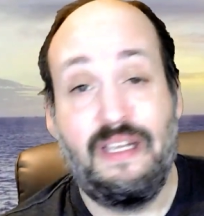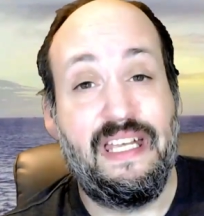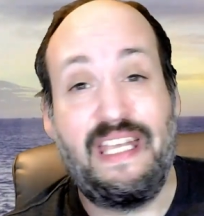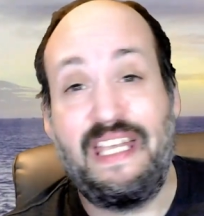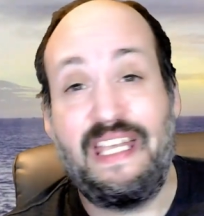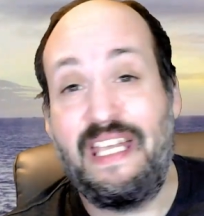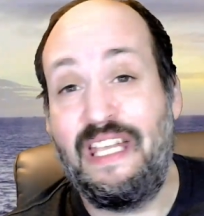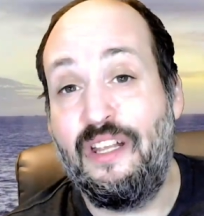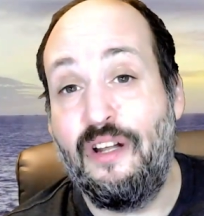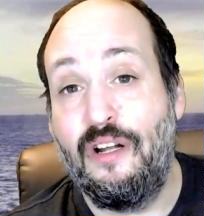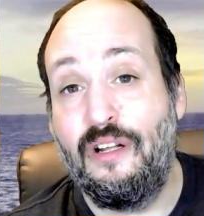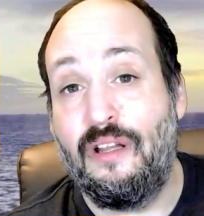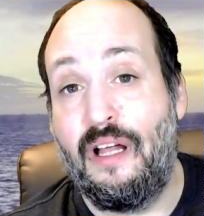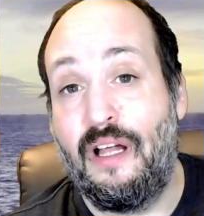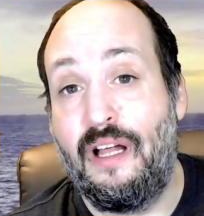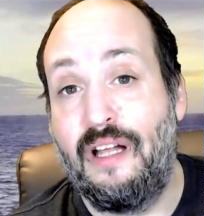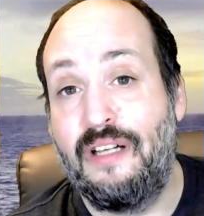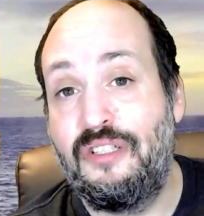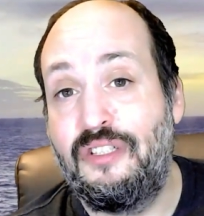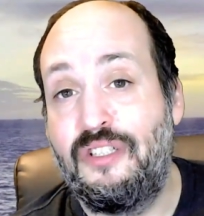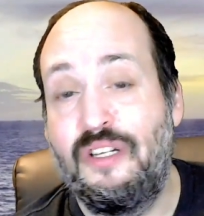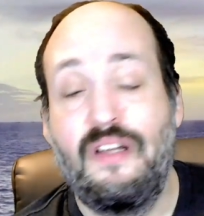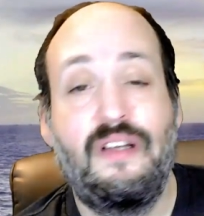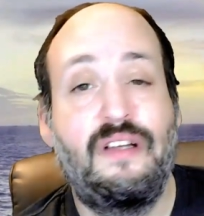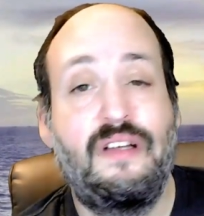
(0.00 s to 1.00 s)
eat your
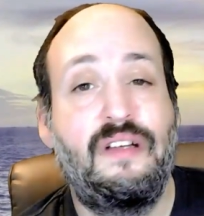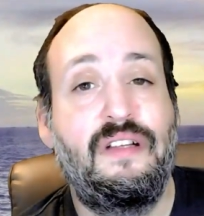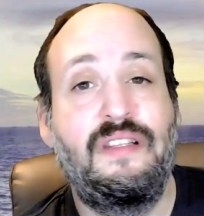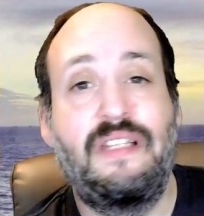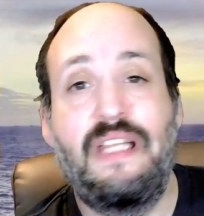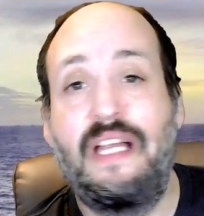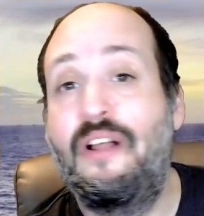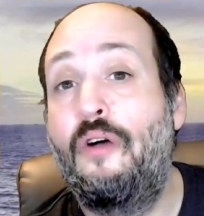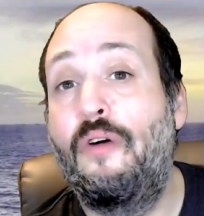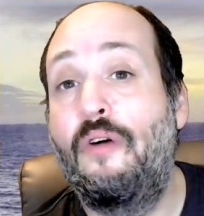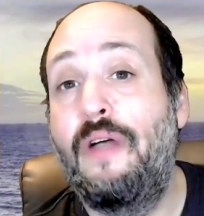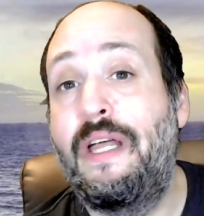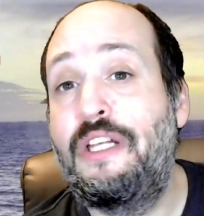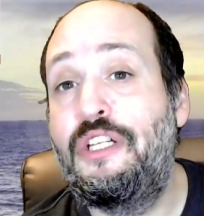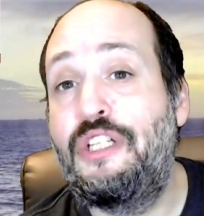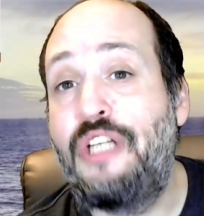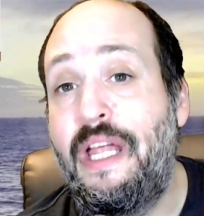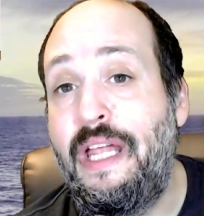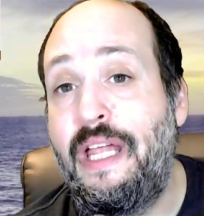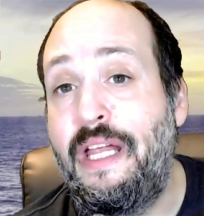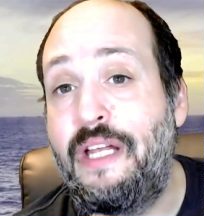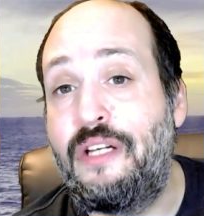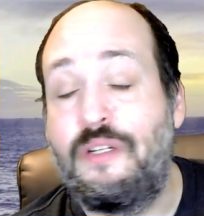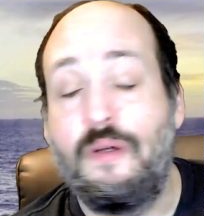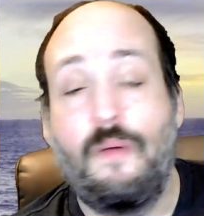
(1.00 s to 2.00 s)
lunch, then go get
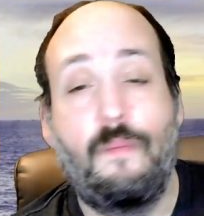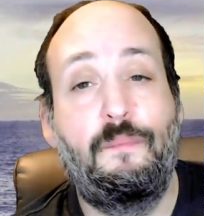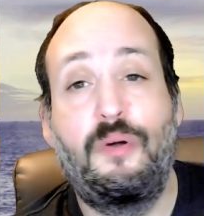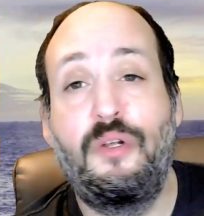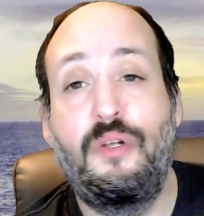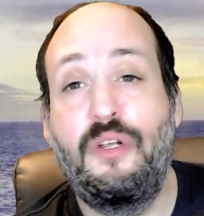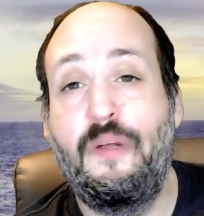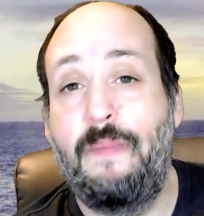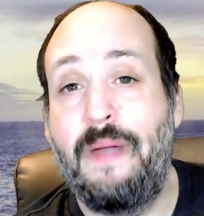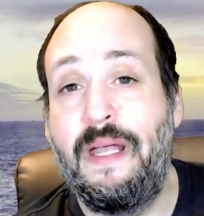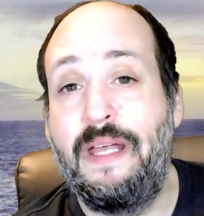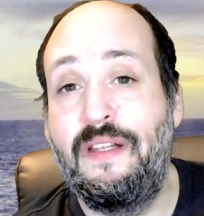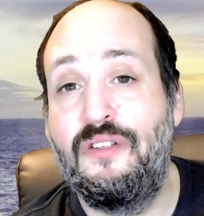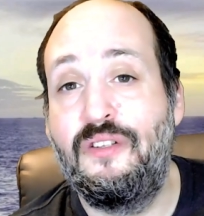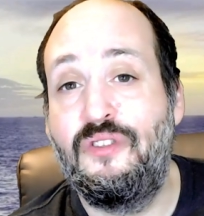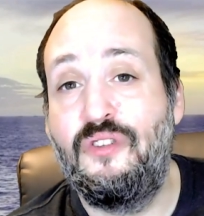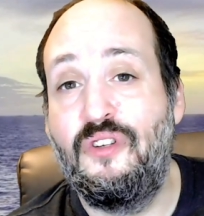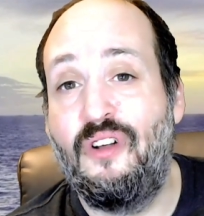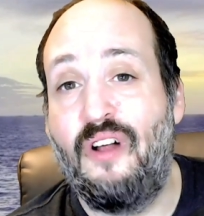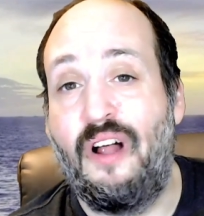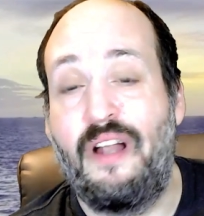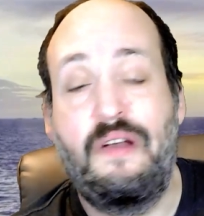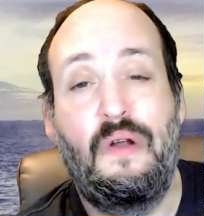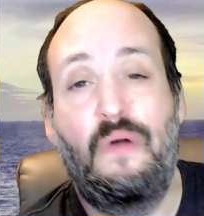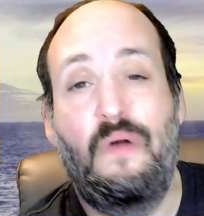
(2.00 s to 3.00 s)
changed, put your bathing suit
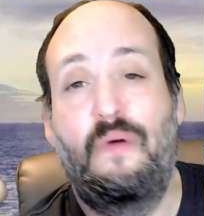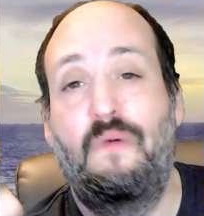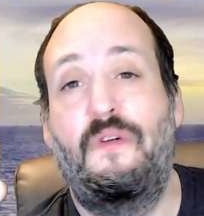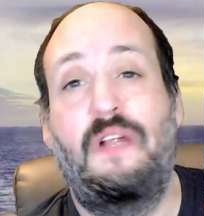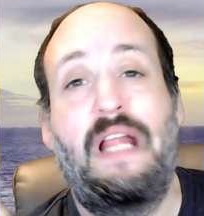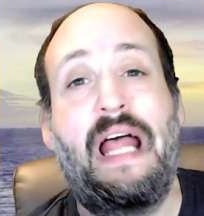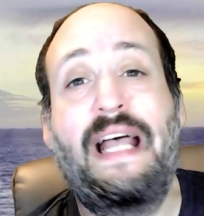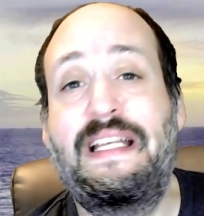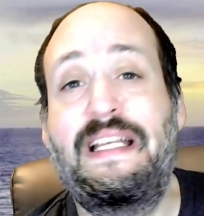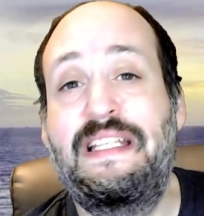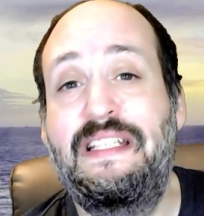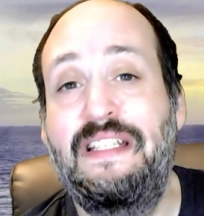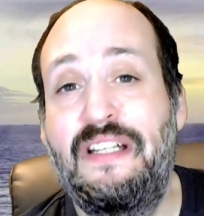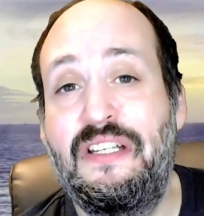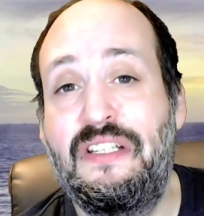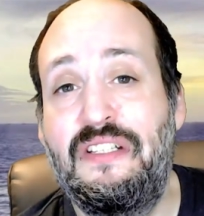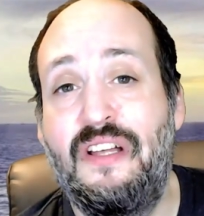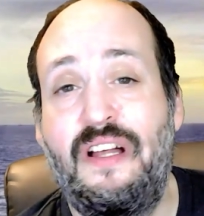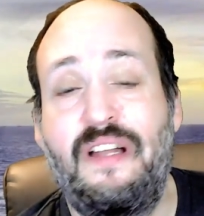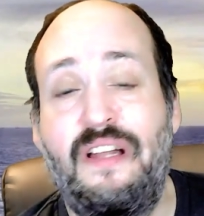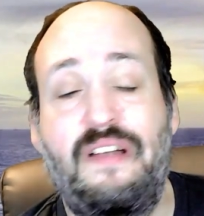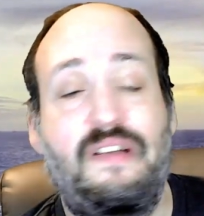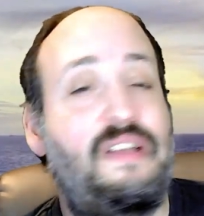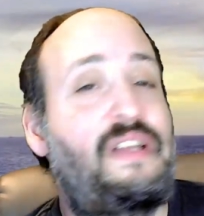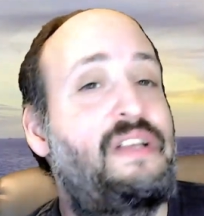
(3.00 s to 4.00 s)
on, relax in the
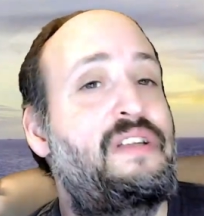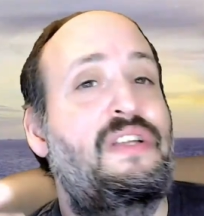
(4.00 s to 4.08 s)
sun,